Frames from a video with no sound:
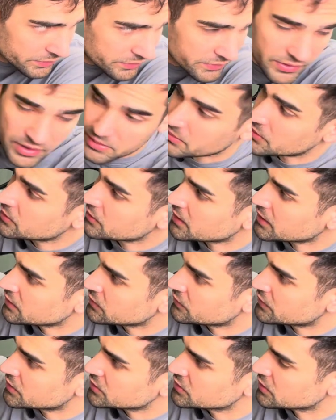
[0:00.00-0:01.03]
fiber railed
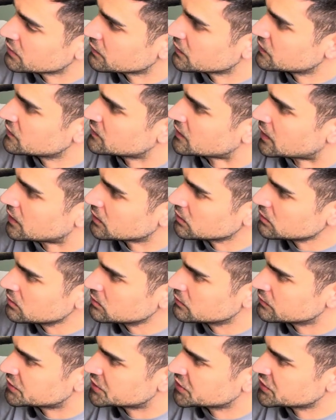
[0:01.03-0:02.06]
version of the saddle,
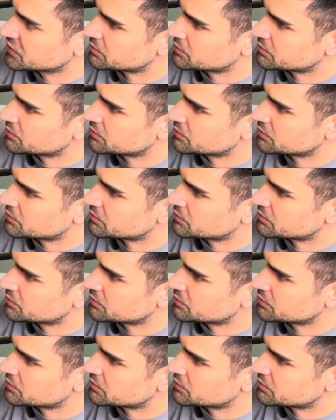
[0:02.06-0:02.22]
which is